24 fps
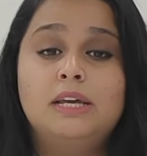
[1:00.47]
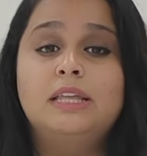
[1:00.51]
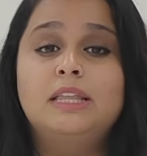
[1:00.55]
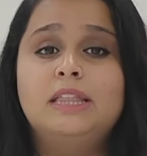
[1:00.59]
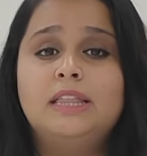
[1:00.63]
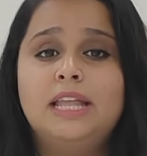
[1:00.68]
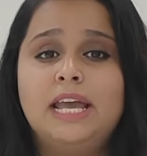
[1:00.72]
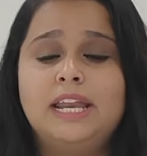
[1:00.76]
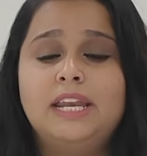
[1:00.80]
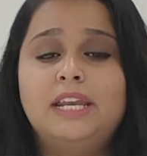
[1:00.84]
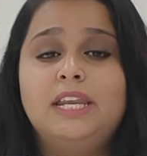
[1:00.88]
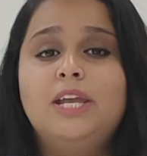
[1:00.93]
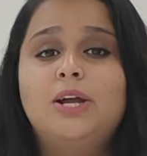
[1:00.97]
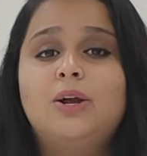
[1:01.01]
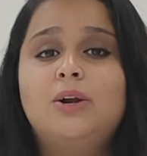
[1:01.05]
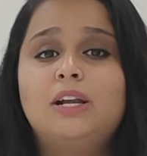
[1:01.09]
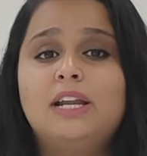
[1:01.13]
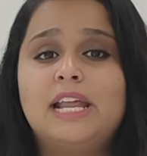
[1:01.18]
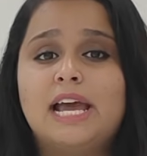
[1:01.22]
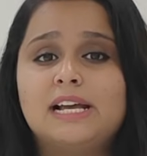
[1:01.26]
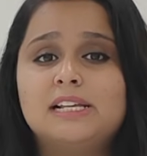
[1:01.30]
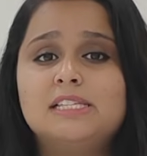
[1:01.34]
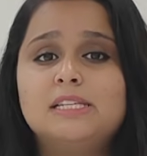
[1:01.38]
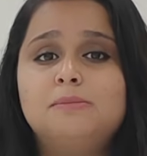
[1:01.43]
Then your
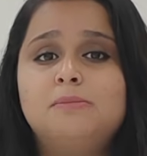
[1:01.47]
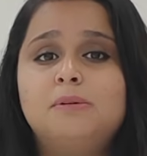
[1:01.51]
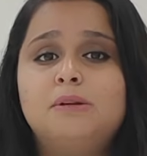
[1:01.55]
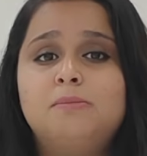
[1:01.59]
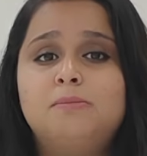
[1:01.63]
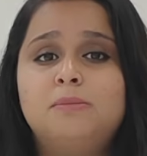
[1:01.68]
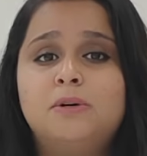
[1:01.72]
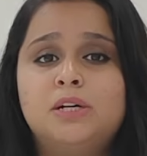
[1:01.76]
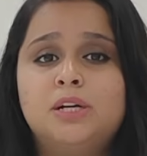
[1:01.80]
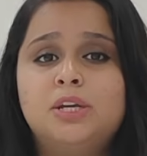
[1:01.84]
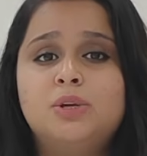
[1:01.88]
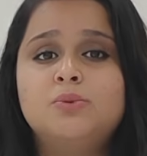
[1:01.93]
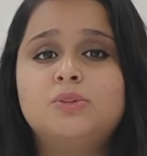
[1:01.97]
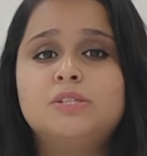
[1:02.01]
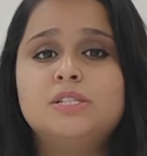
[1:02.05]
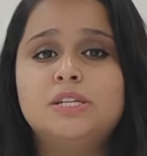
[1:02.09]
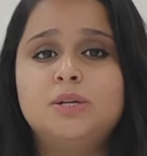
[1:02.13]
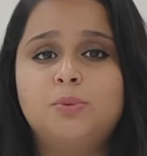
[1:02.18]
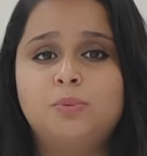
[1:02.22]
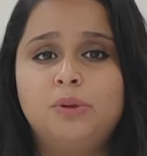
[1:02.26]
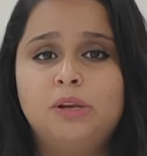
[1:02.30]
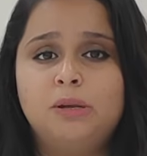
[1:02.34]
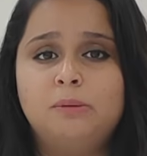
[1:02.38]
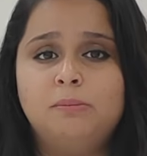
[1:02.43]
taxable
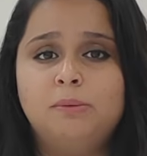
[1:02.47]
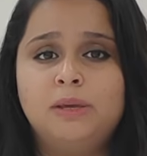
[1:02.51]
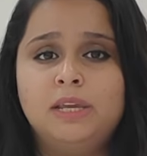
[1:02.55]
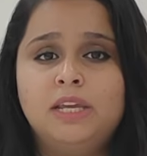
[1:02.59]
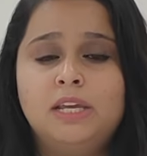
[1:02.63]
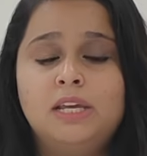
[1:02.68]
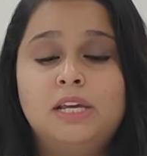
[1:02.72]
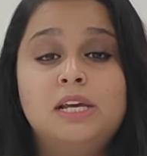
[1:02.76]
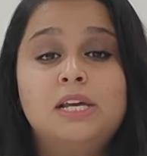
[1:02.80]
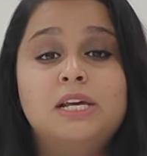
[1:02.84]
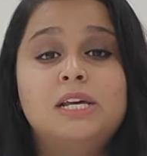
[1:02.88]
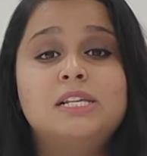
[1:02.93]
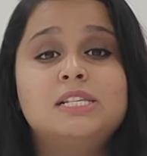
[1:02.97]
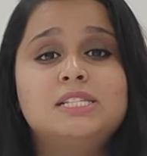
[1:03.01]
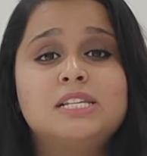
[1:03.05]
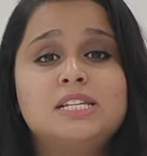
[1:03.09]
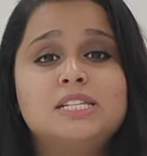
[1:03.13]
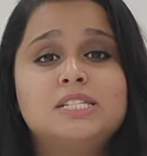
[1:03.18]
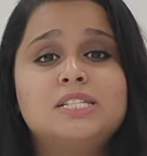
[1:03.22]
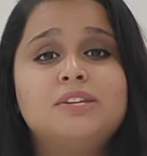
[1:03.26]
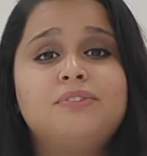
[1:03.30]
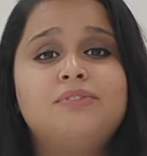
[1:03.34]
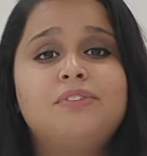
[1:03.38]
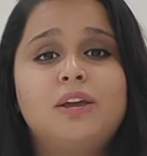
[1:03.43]
perquisite will be
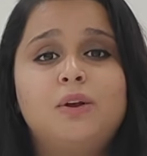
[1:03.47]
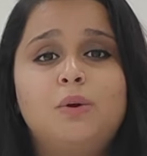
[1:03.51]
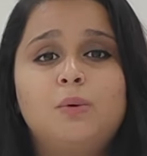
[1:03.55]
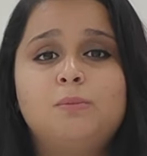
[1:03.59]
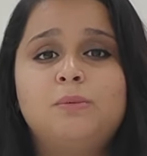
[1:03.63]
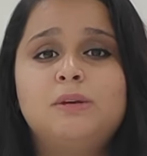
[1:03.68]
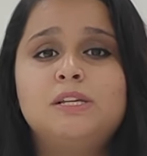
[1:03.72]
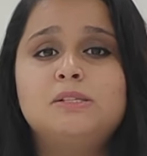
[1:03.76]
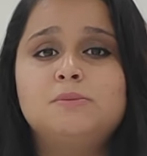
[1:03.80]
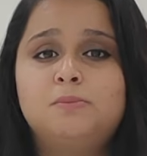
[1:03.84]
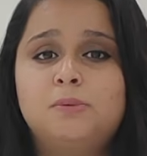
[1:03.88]
65 rupees